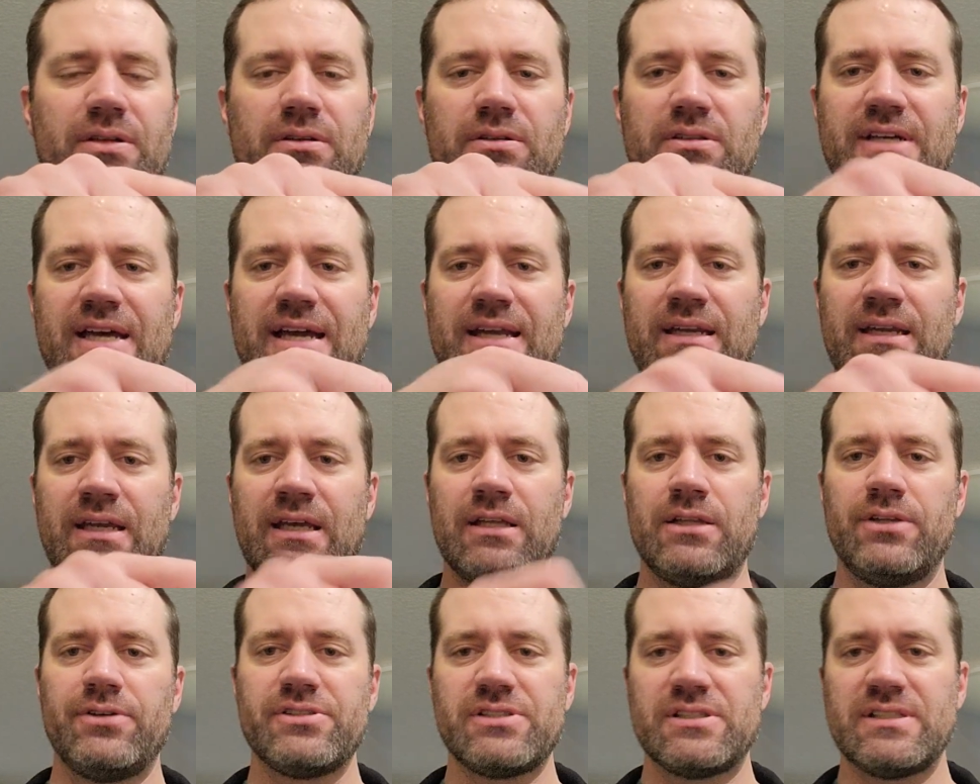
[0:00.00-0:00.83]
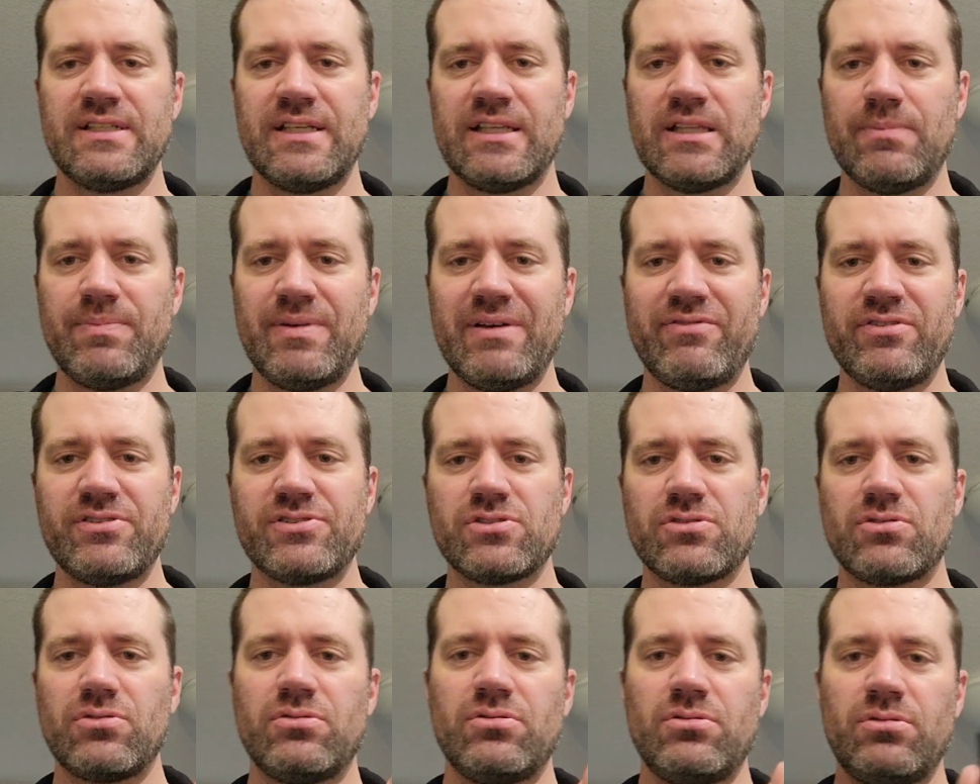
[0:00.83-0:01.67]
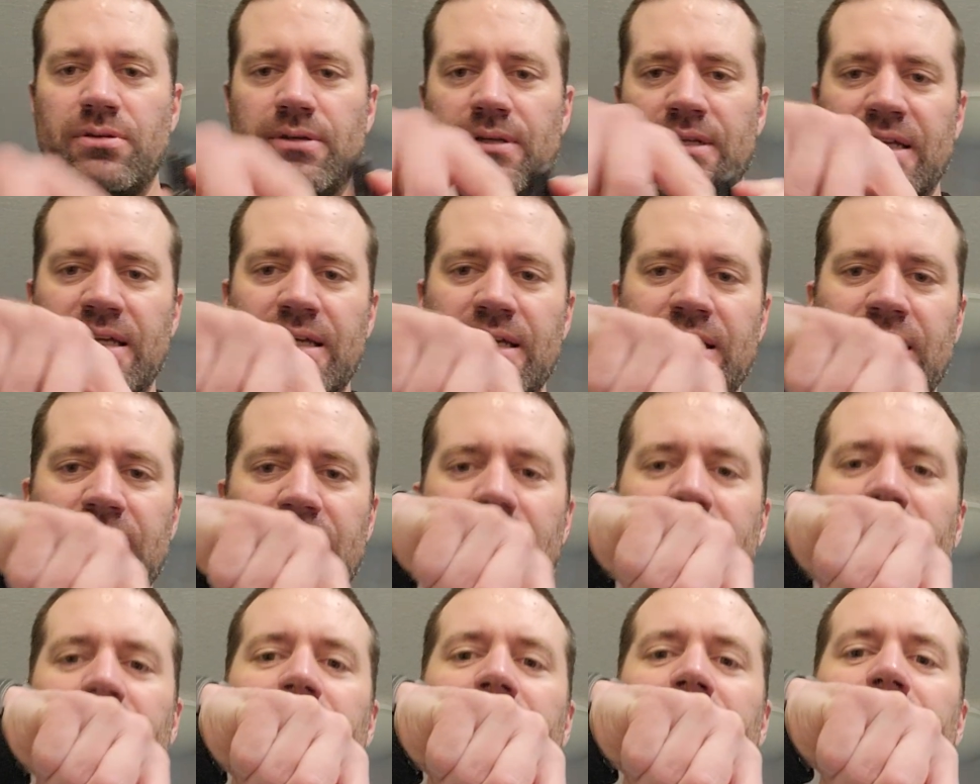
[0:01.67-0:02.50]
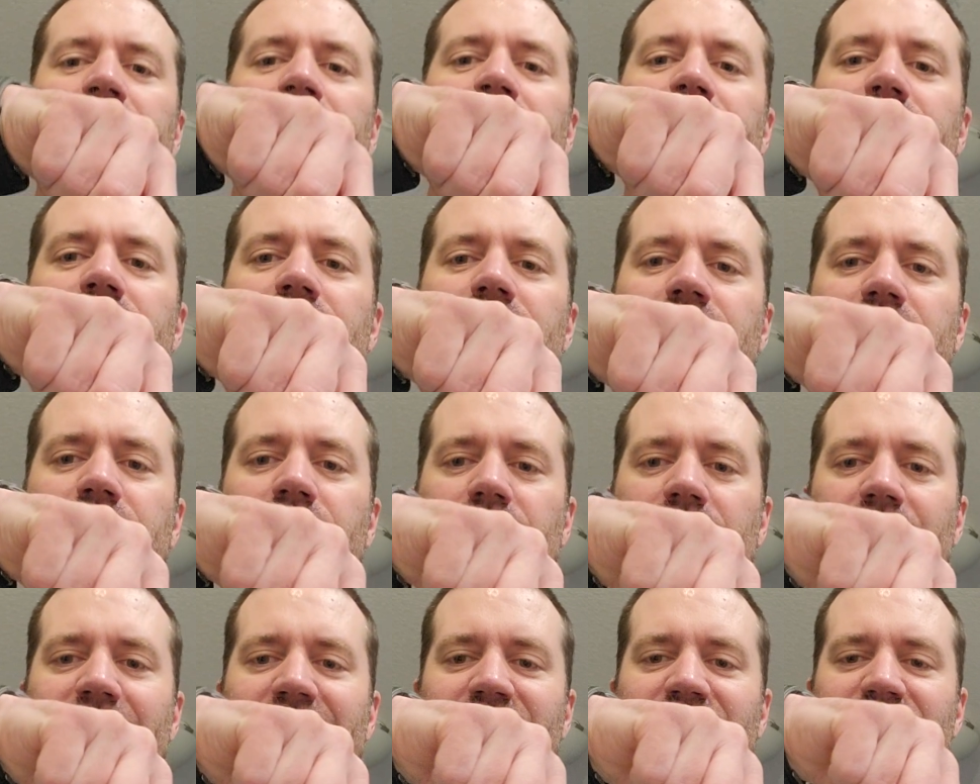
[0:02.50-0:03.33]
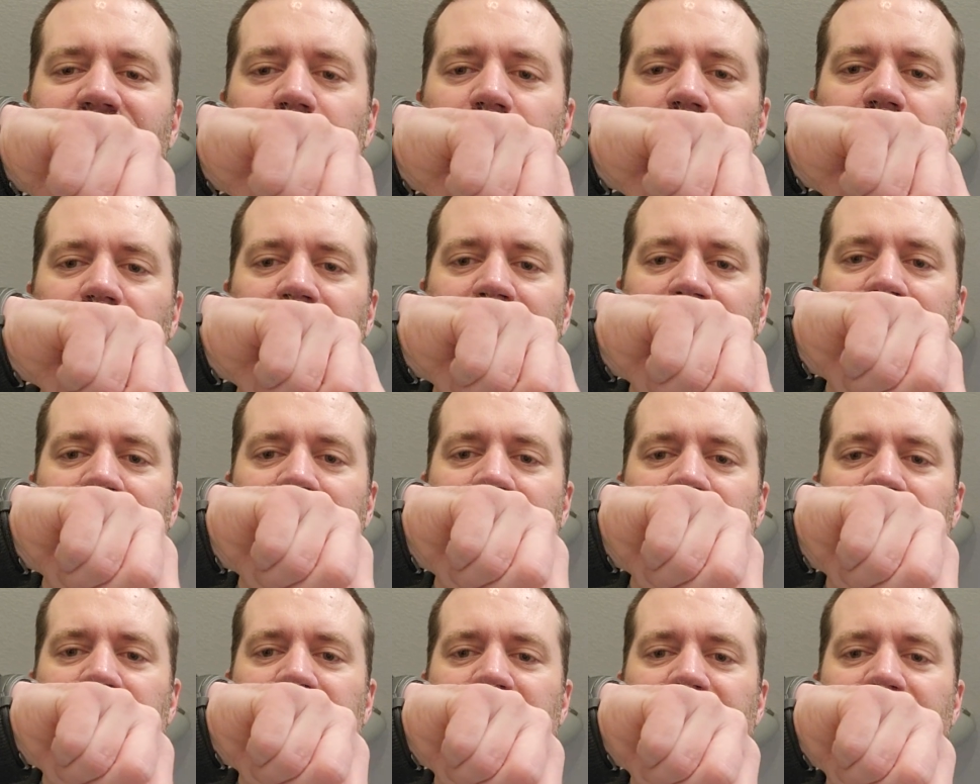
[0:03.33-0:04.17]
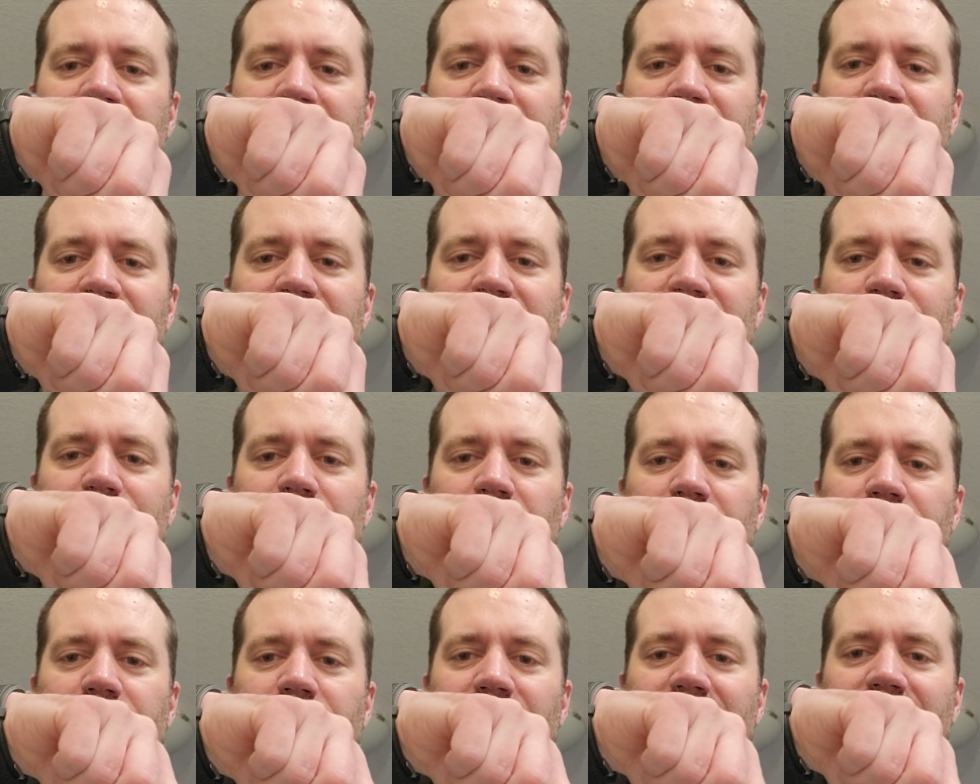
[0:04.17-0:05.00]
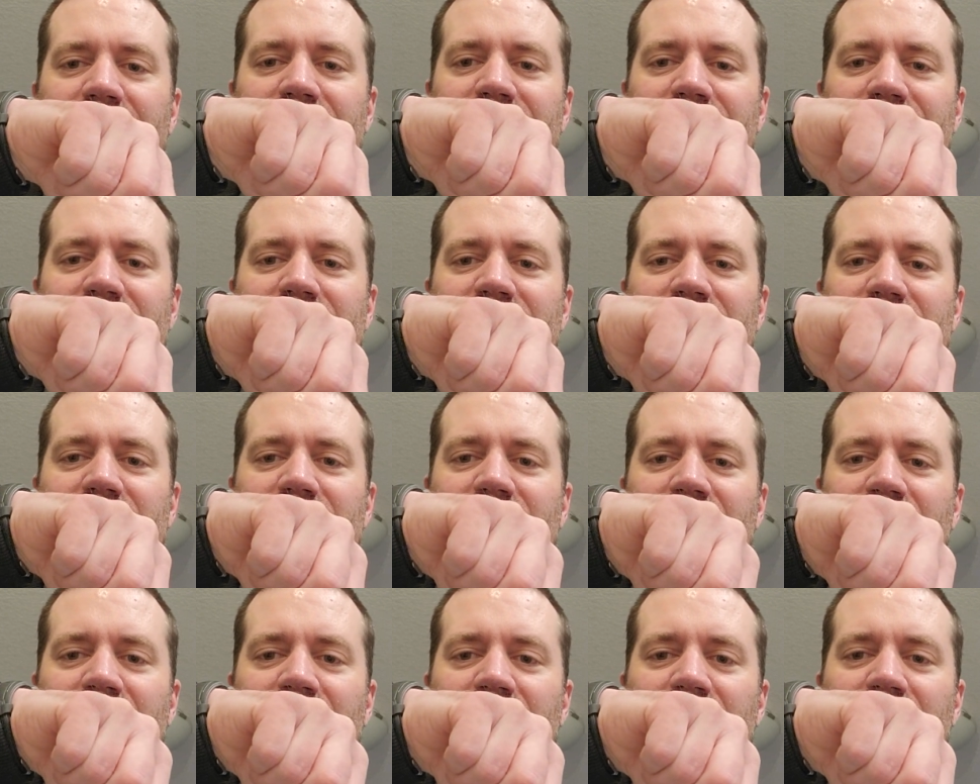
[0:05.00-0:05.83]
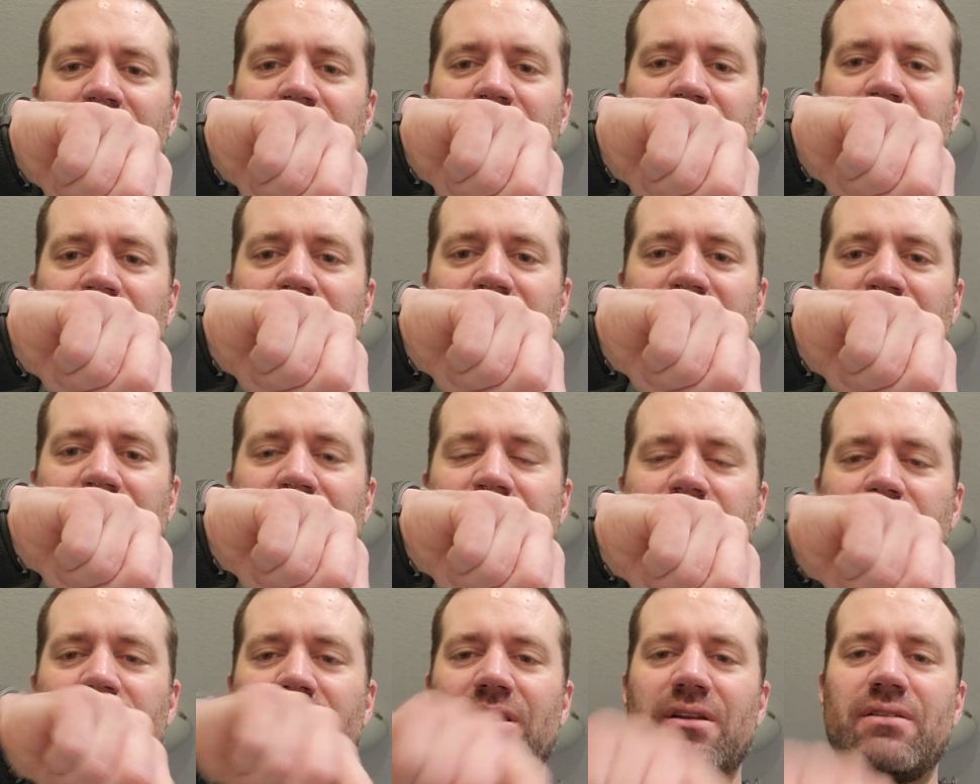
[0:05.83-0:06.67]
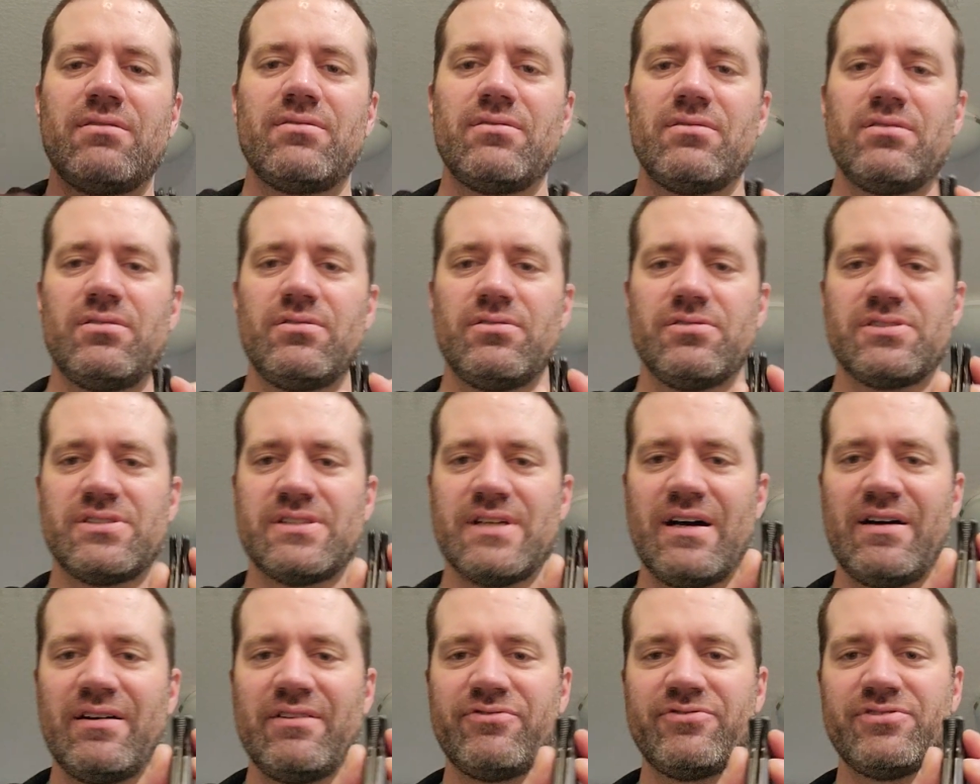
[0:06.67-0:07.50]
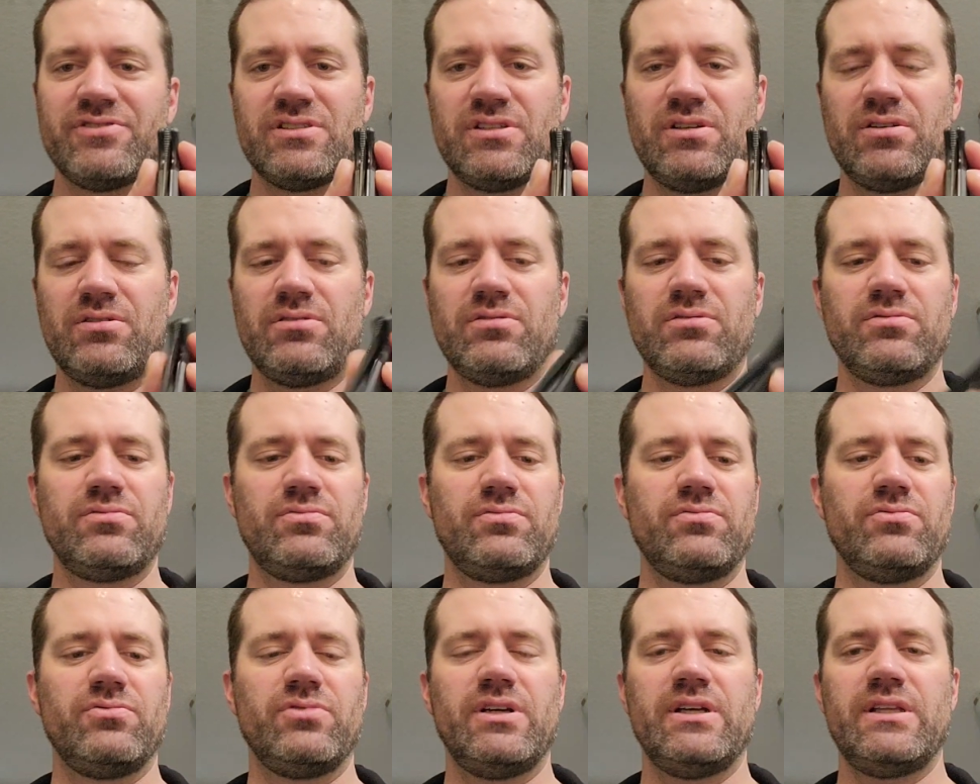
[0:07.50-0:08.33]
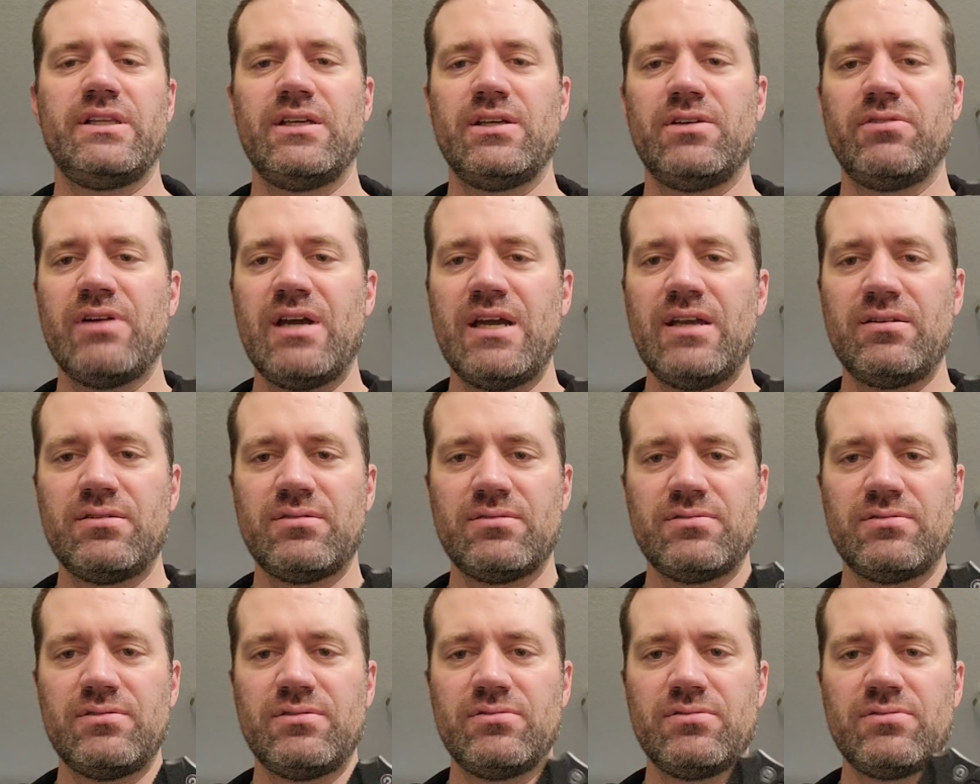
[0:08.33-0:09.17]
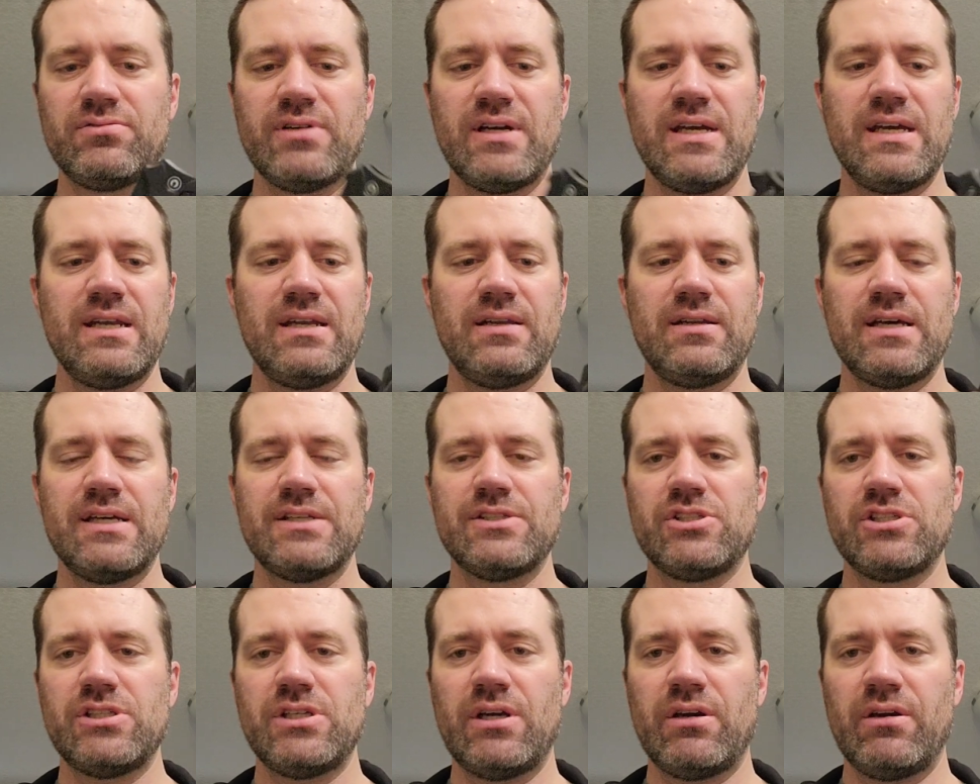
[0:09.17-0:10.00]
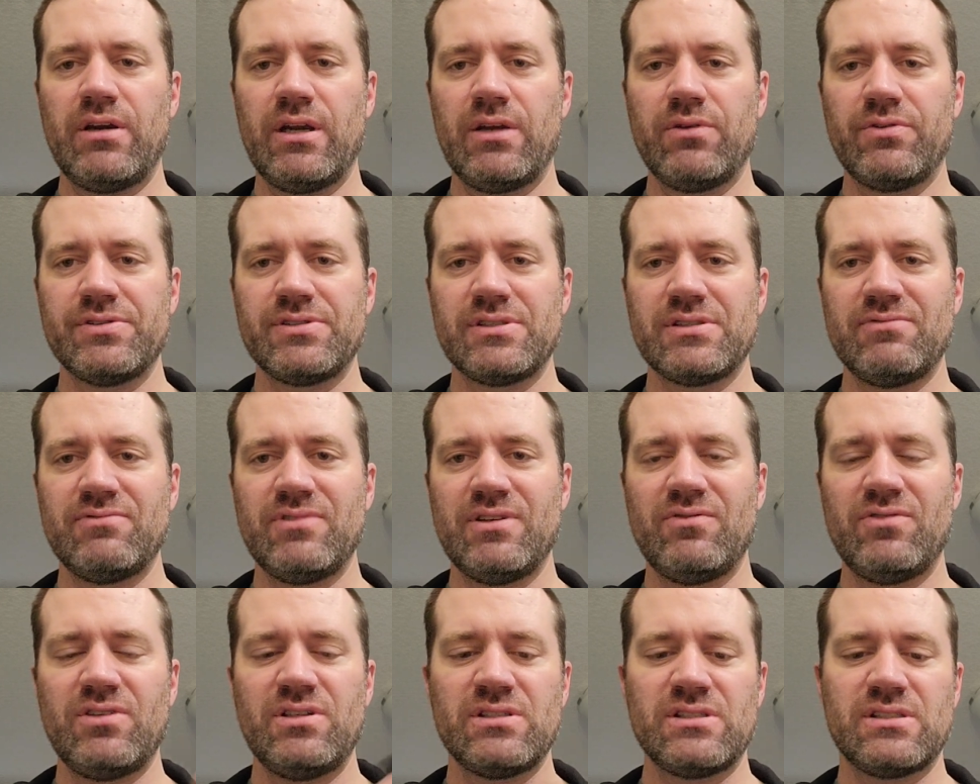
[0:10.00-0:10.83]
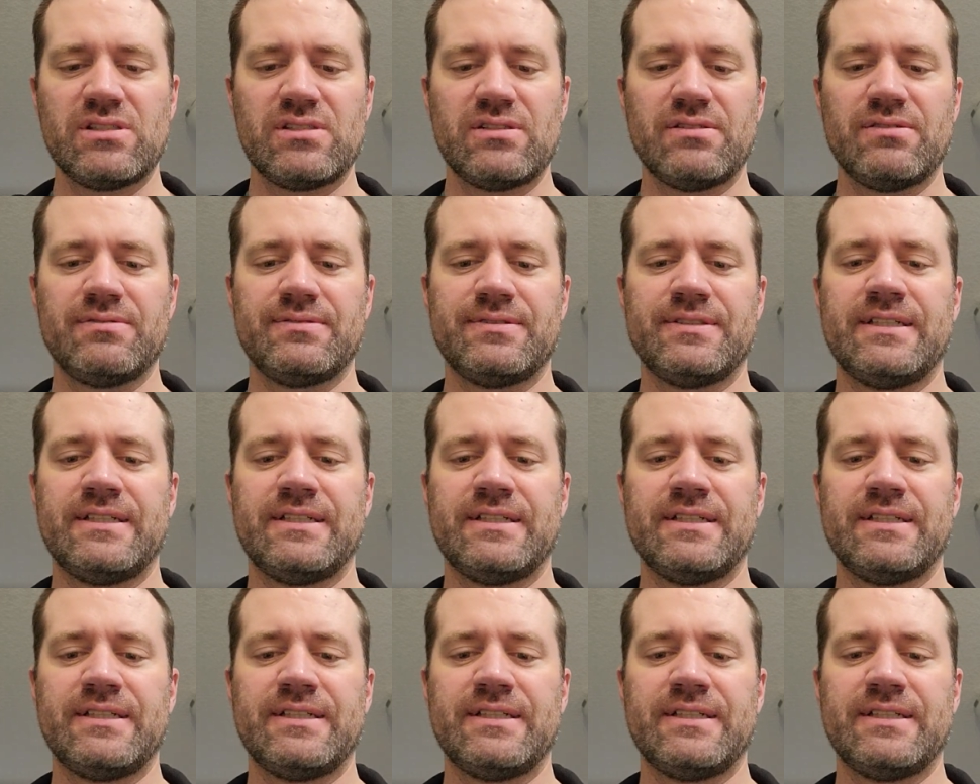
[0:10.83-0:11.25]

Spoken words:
tightening and loosening the pivot screw. You have full range like this both ways to center it yourself. So really great engineering with Civivis.